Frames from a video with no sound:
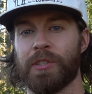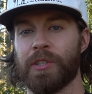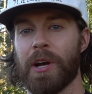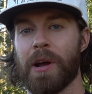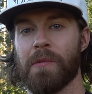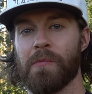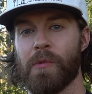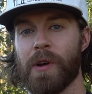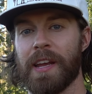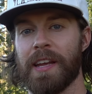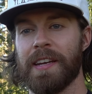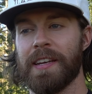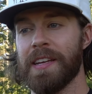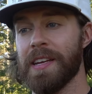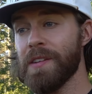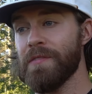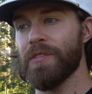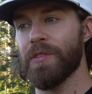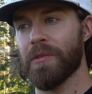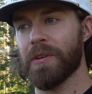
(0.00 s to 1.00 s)
John Wayne,
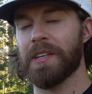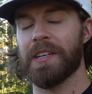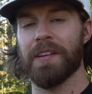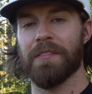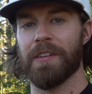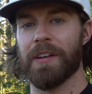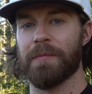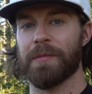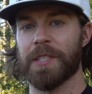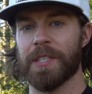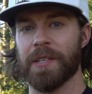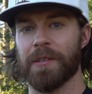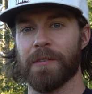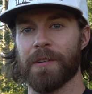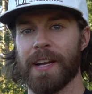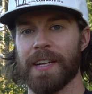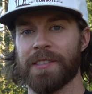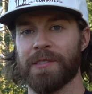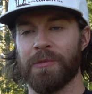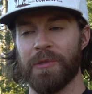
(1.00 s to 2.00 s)
even though he'd given up
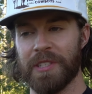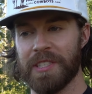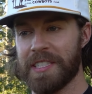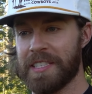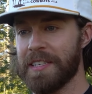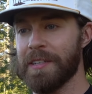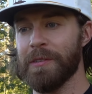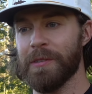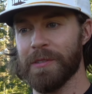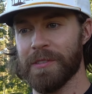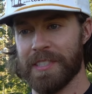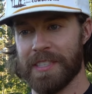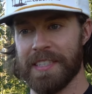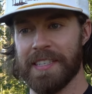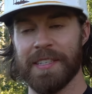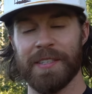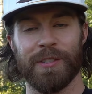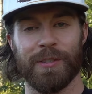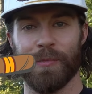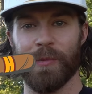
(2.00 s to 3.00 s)
cigarettes, was still
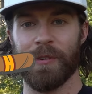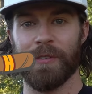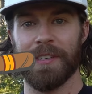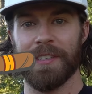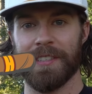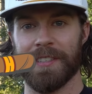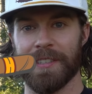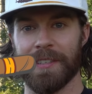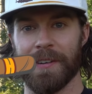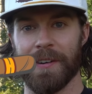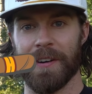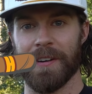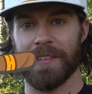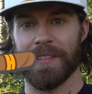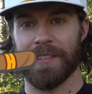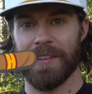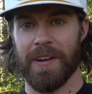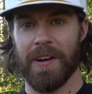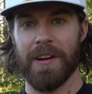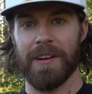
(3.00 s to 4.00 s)
seen smoking
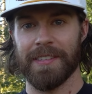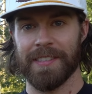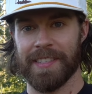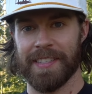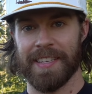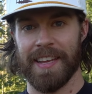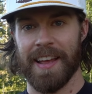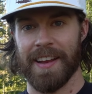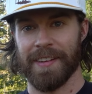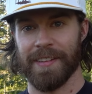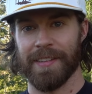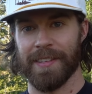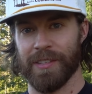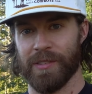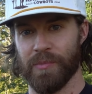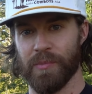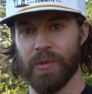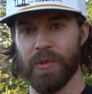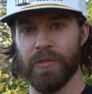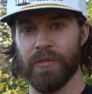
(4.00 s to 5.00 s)
cigars on set of
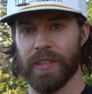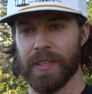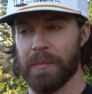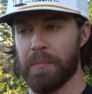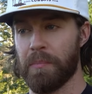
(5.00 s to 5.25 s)
this movie.